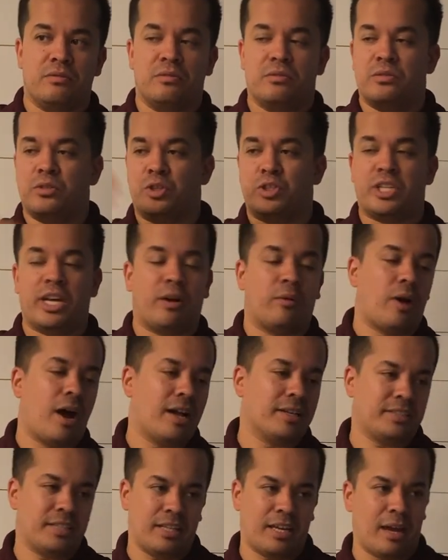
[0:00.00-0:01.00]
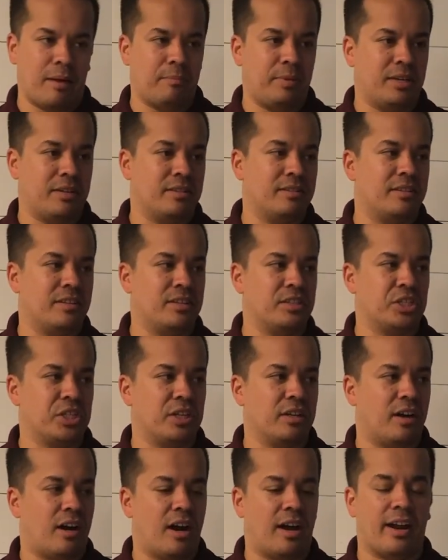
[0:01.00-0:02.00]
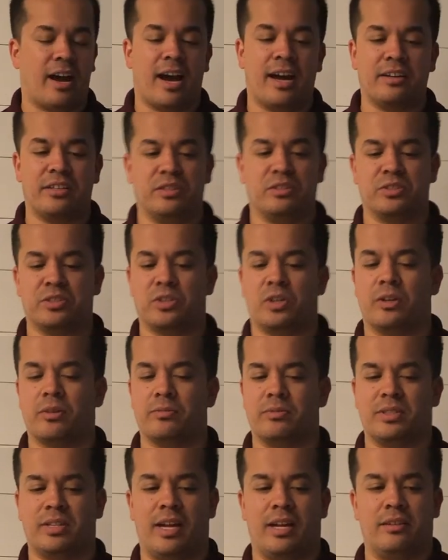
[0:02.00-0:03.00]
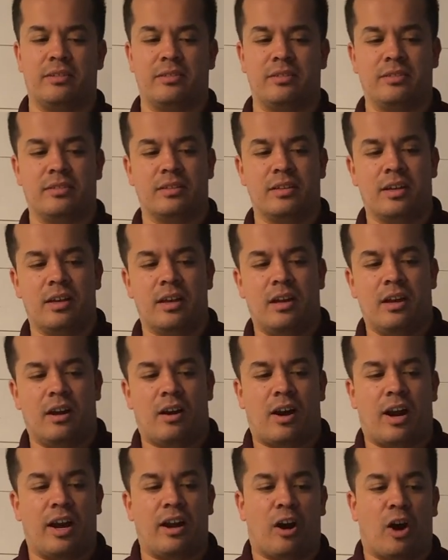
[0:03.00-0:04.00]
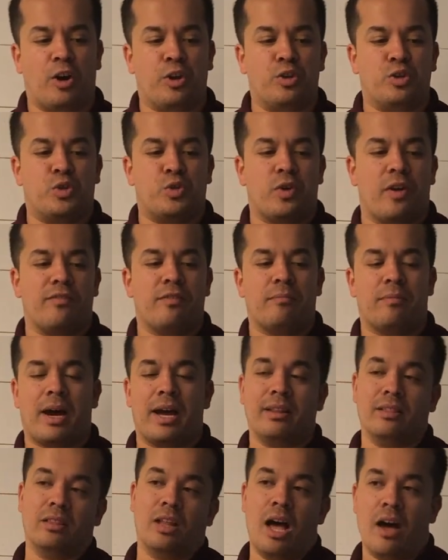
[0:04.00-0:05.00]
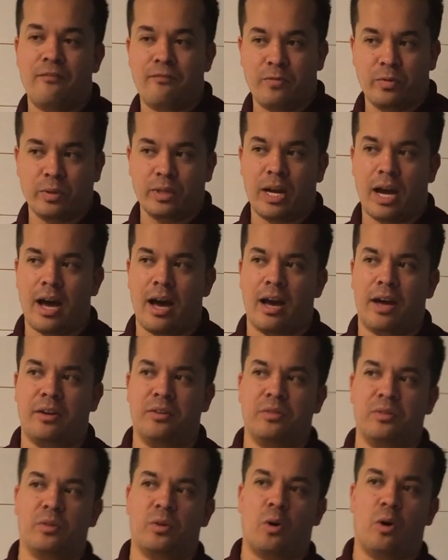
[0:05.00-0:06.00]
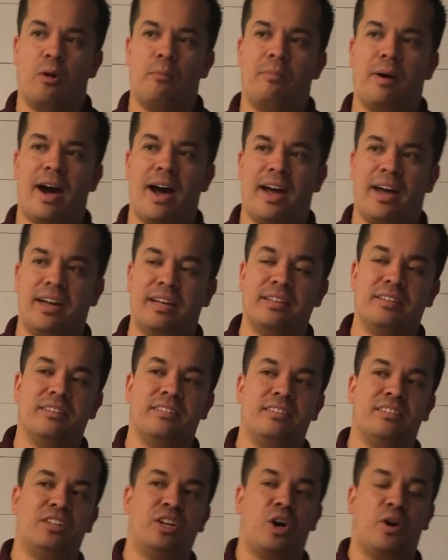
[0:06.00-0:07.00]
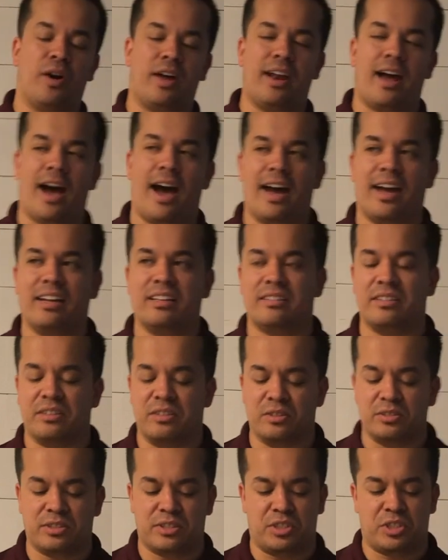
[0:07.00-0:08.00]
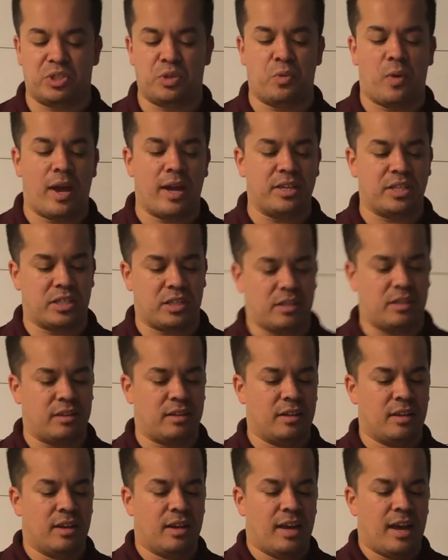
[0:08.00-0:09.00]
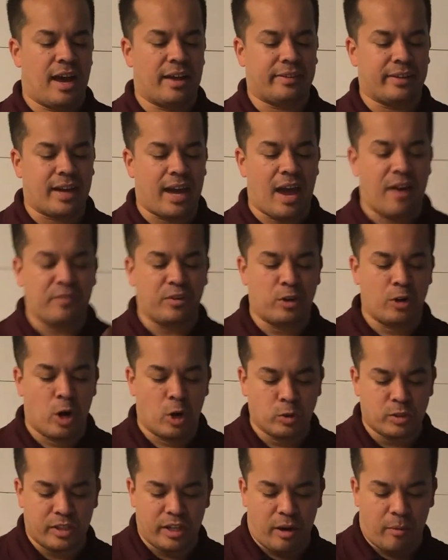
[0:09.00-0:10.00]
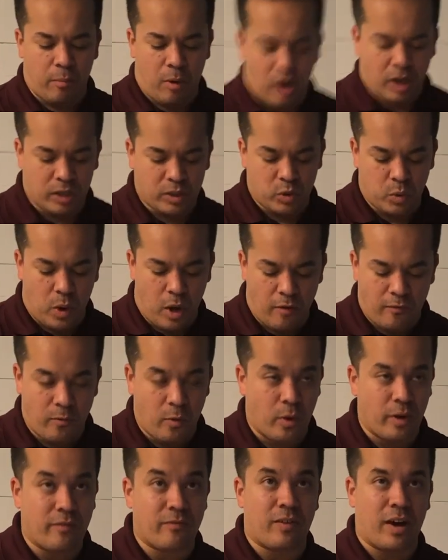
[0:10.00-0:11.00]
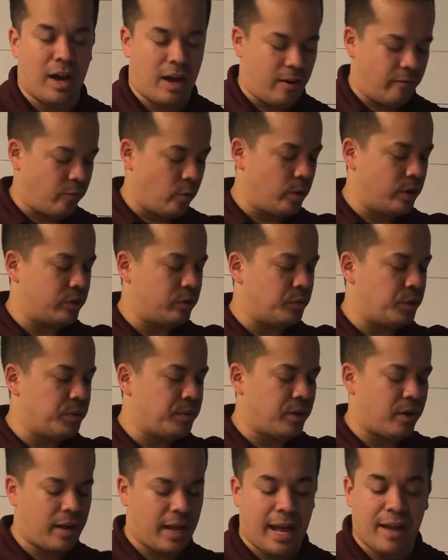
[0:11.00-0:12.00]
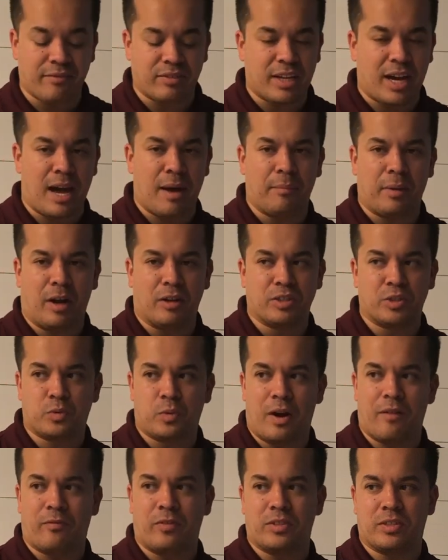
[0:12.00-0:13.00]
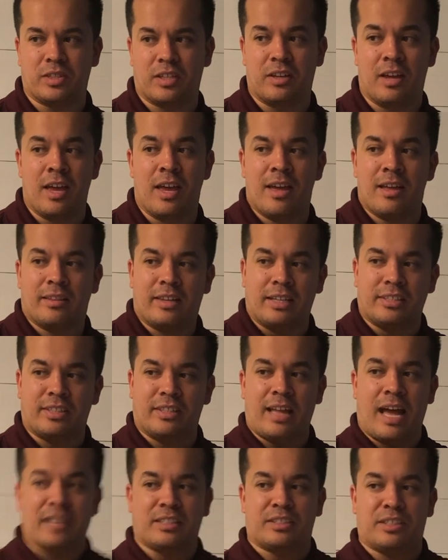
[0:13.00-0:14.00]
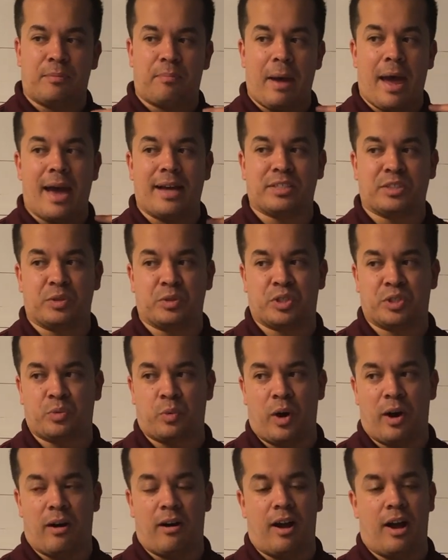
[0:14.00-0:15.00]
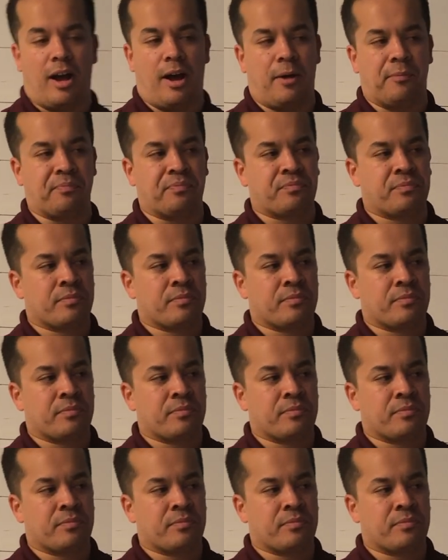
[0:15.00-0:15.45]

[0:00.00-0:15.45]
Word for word: Your generosity can't be contingent on ideal circumstances. All right? Are you driven by love for God or by, you know, an ideal situation? I think I have your notes there, Mark 12, 45, uh, 43. We don't have time, but I'll just reference it. This That's the passage where um,